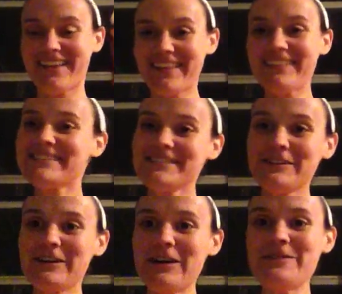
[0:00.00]
This is a
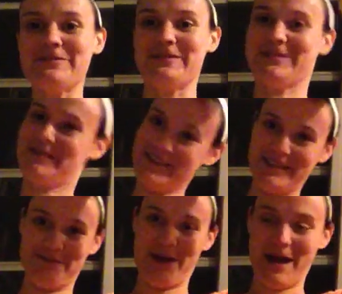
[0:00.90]
cone, so this
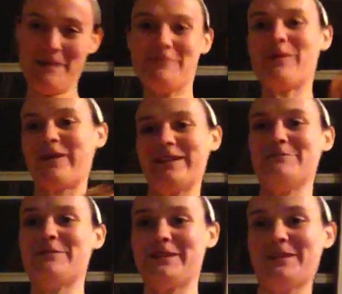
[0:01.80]
is what I'm going to
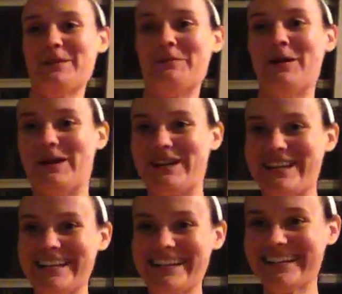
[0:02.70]
bring to the
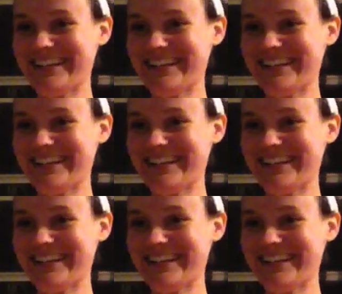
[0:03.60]
party.